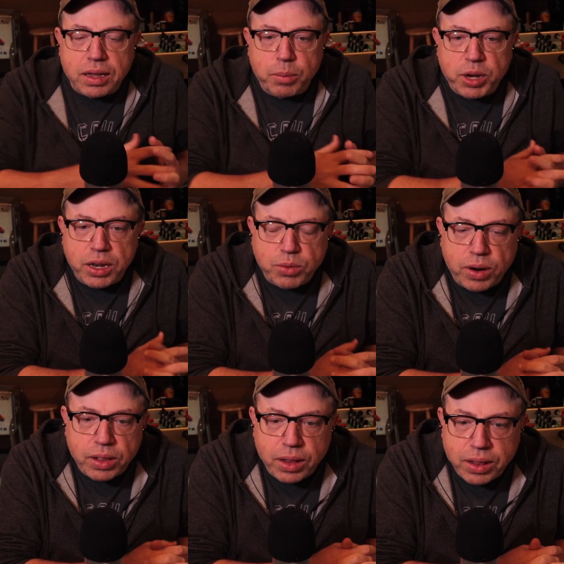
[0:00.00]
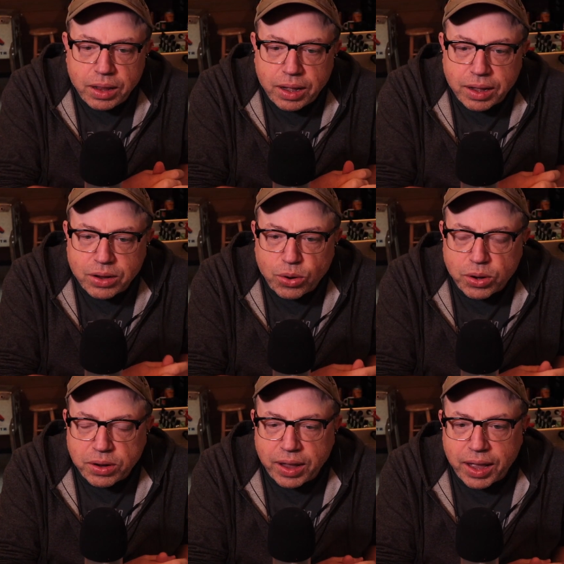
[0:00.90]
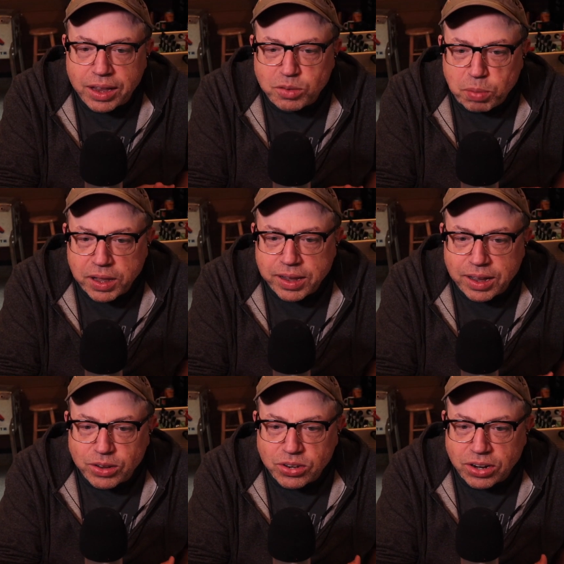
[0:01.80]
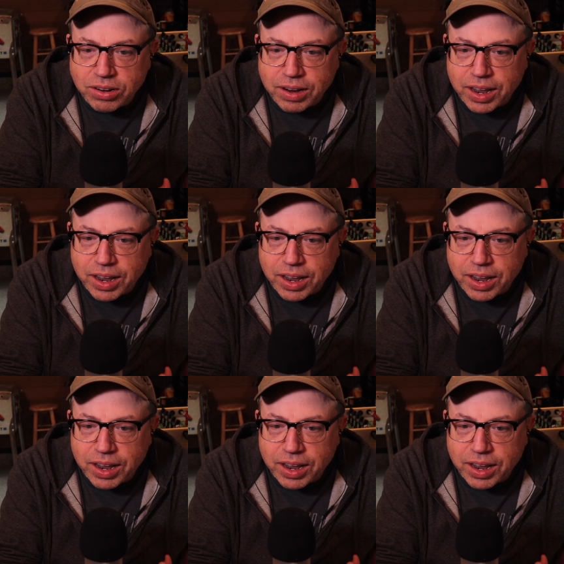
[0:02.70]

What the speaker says: coming into our little Corner Gas Playhouse here